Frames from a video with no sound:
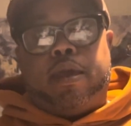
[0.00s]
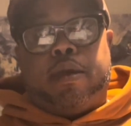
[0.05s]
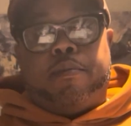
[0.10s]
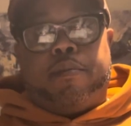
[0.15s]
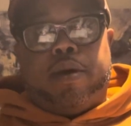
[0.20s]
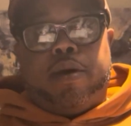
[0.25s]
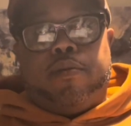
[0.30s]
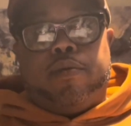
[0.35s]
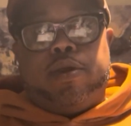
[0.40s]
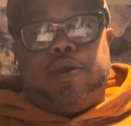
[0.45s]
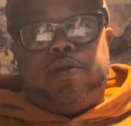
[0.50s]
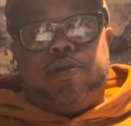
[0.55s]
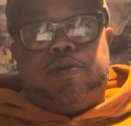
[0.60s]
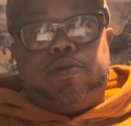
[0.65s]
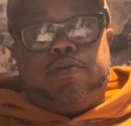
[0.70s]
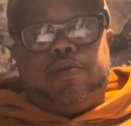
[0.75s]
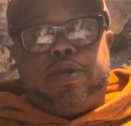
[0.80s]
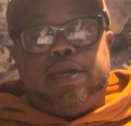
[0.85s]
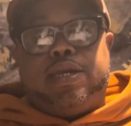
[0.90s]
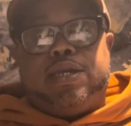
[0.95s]
But when you
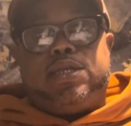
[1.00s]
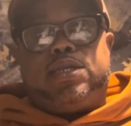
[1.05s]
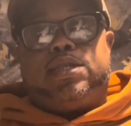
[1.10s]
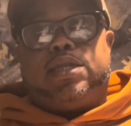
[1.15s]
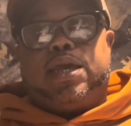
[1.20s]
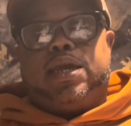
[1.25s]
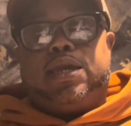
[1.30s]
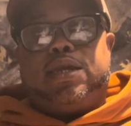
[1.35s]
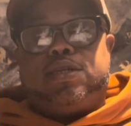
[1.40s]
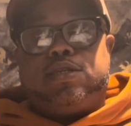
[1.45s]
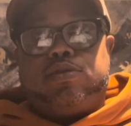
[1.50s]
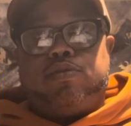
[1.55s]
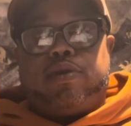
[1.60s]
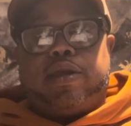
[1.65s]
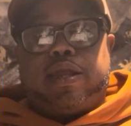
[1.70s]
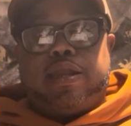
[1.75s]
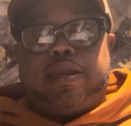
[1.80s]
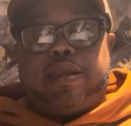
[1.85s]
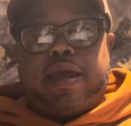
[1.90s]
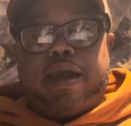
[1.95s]
do these things, you
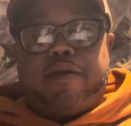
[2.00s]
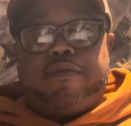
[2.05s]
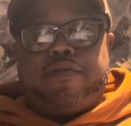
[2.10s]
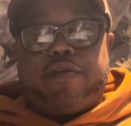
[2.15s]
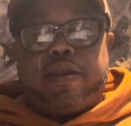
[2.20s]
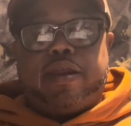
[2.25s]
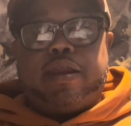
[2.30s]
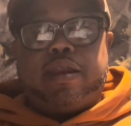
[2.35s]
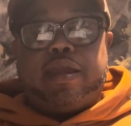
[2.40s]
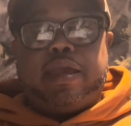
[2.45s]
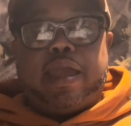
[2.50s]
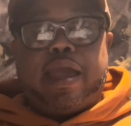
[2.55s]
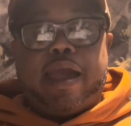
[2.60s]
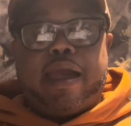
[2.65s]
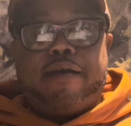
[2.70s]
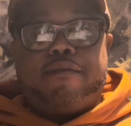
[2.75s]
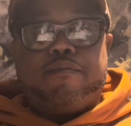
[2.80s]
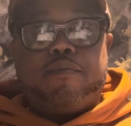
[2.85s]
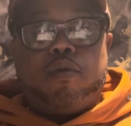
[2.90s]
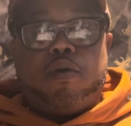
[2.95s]
can definitely
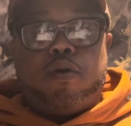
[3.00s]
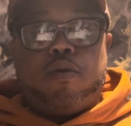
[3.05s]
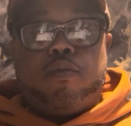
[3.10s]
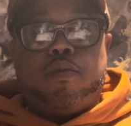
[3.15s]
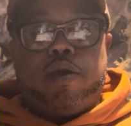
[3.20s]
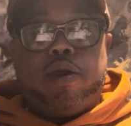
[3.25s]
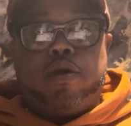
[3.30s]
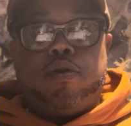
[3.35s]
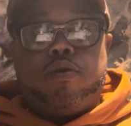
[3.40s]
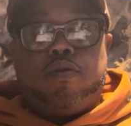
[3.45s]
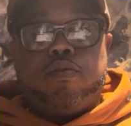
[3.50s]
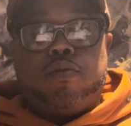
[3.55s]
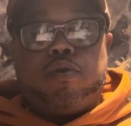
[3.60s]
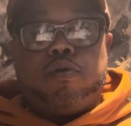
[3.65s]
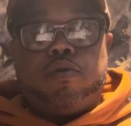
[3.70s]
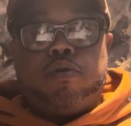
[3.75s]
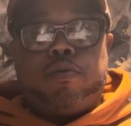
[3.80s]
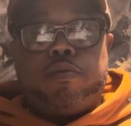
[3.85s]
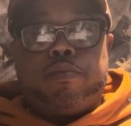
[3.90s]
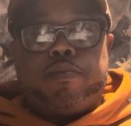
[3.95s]
have more wiggle
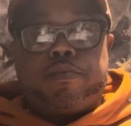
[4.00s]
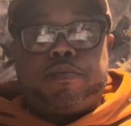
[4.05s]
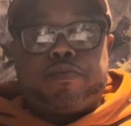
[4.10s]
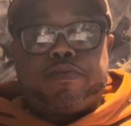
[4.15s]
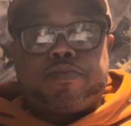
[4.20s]
room